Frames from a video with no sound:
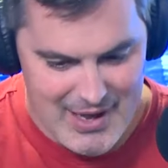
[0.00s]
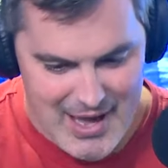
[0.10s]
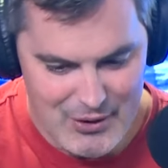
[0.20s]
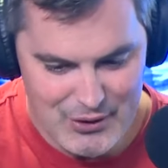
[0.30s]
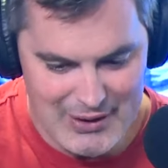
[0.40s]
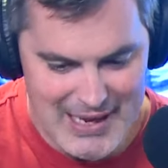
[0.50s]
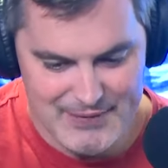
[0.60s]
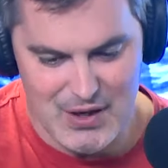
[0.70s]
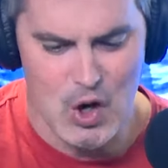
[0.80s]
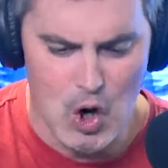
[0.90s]
How do you
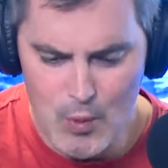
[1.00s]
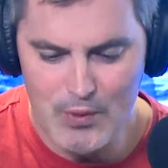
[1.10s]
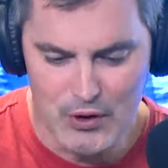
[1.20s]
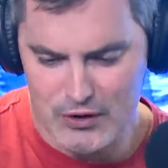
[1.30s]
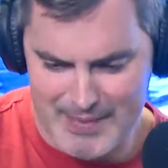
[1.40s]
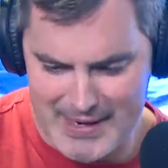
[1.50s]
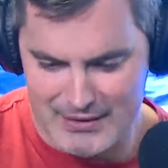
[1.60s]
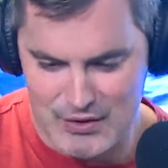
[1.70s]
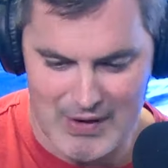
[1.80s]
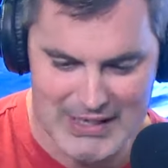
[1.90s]
lift a home-cooked
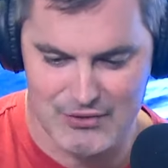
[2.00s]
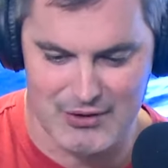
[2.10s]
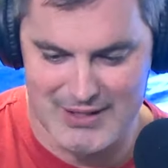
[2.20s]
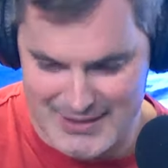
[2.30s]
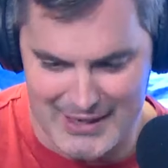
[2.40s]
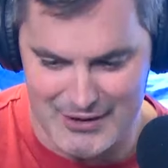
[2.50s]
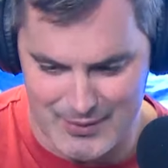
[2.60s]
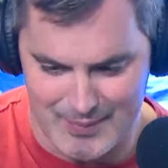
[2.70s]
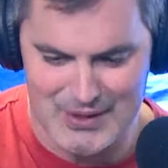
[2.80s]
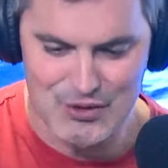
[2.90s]
meal to restaurant standard?
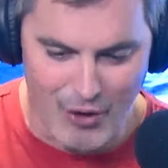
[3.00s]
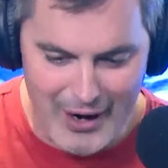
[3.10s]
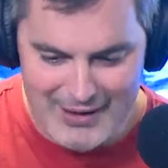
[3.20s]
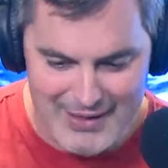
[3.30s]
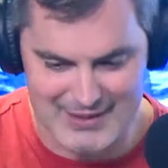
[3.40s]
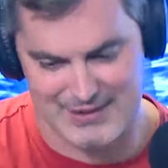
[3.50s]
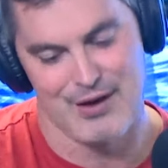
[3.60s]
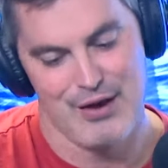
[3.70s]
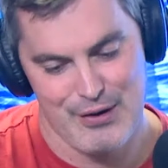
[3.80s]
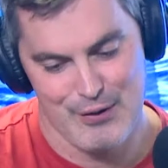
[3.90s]
Well, I've been trying this
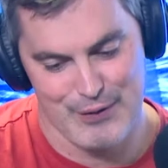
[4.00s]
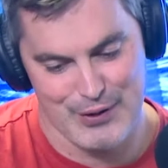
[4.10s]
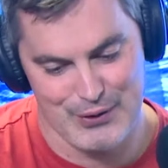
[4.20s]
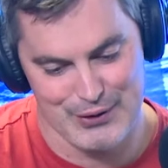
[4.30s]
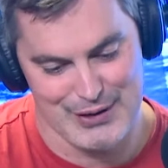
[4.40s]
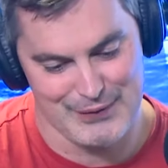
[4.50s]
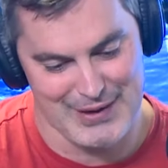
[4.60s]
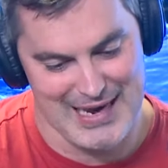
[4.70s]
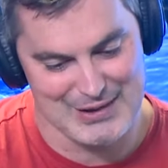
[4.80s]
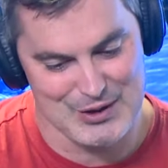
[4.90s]
over the course of the
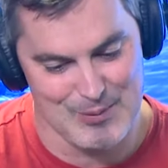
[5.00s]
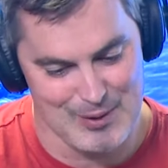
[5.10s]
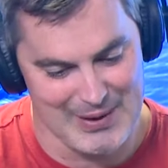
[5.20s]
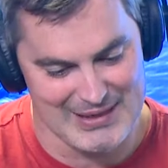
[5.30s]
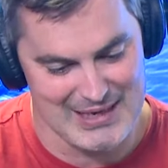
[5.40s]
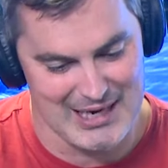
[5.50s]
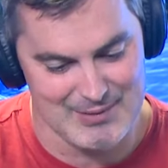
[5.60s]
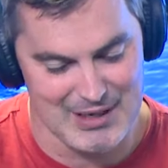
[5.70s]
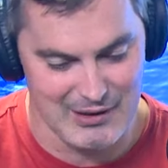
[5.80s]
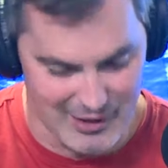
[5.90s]
last couple of weeks. I'm
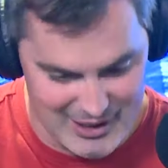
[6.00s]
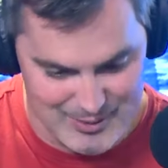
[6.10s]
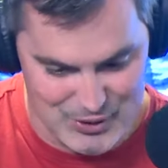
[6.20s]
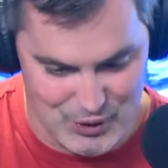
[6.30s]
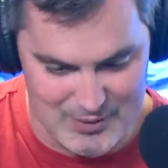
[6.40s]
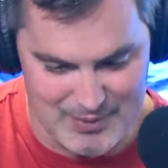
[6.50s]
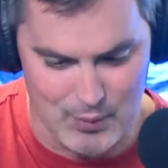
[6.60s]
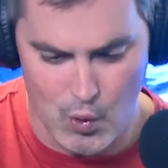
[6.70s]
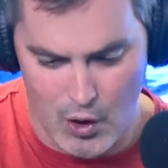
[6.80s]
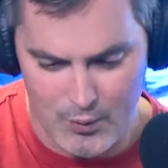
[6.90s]
delighted to be joined by
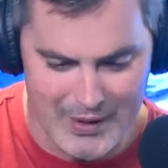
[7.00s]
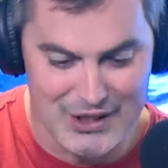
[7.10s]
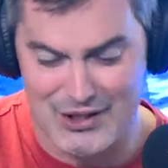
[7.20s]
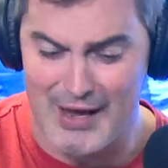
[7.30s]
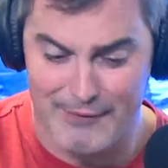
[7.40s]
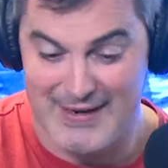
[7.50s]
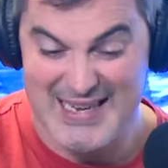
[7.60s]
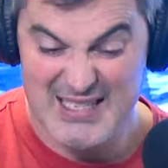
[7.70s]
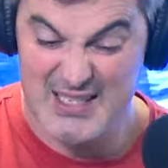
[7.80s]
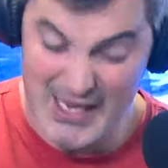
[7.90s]
award-winning chef,
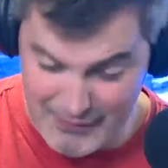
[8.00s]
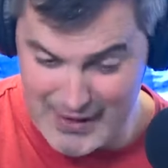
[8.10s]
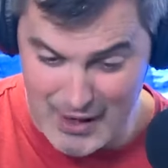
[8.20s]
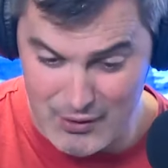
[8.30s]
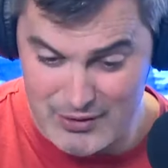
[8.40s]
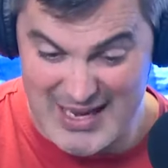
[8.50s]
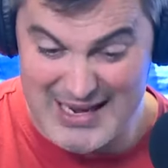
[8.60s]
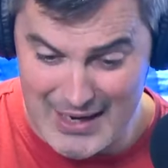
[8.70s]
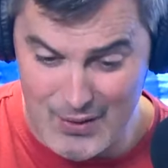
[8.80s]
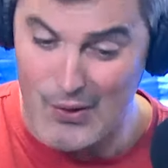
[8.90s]
TV host,
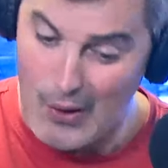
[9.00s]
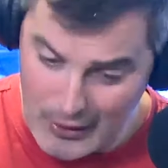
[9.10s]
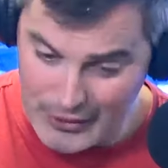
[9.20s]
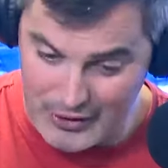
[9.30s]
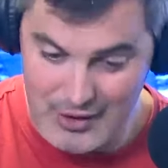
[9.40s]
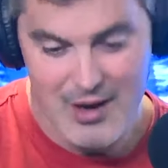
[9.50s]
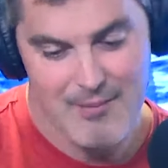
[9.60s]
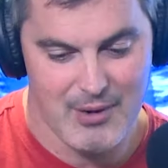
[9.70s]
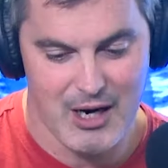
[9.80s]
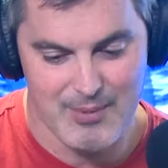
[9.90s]
and now author,
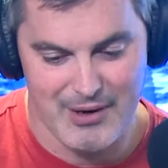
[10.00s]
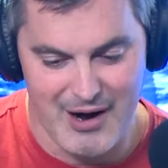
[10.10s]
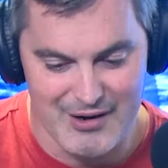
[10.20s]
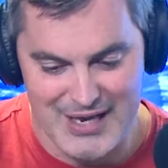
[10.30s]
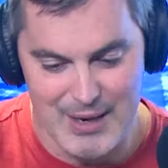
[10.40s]
Mark Moriarty.